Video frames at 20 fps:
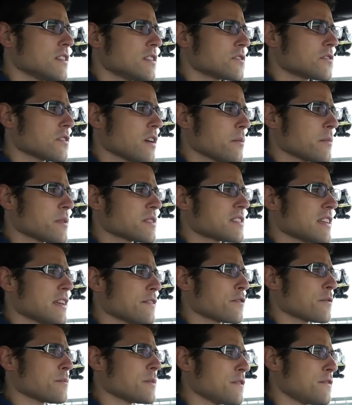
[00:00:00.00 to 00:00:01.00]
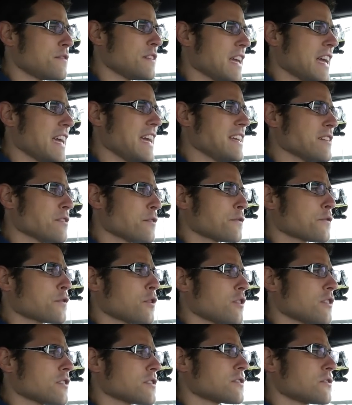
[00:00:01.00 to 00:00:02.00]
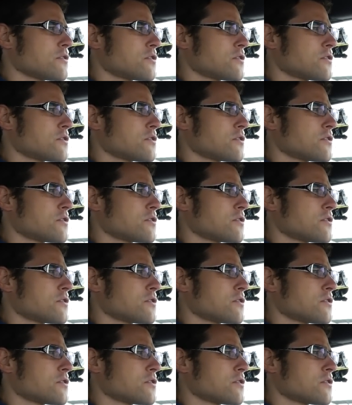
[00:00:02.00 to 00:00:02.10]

So I must say from the V8, of course,